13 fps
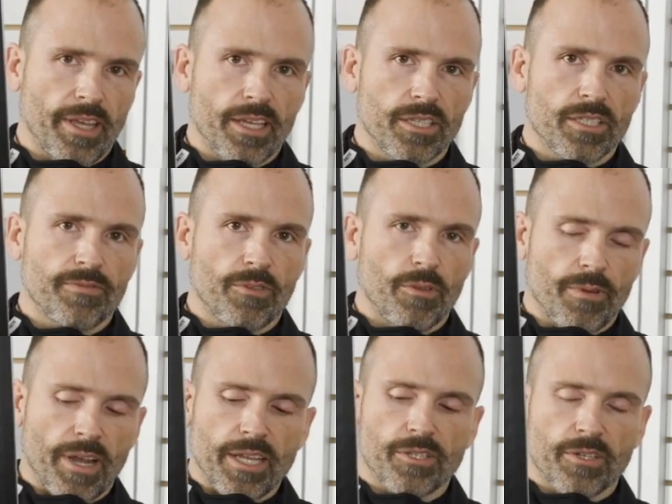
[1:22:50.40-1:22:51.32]
the edges for the
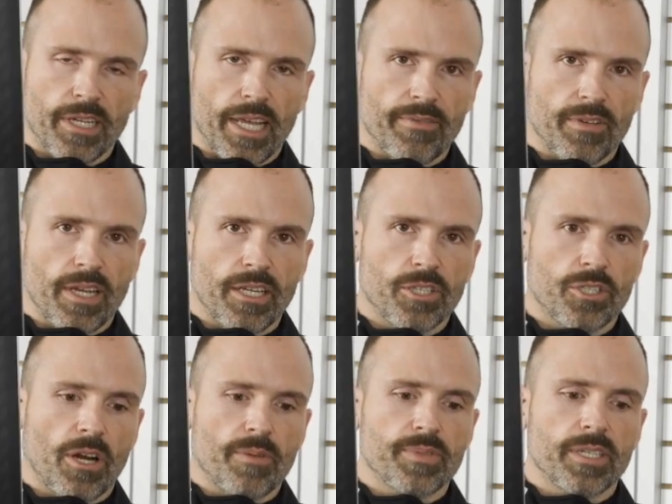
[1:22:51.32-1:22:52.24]
race, you're going to have a nice sharp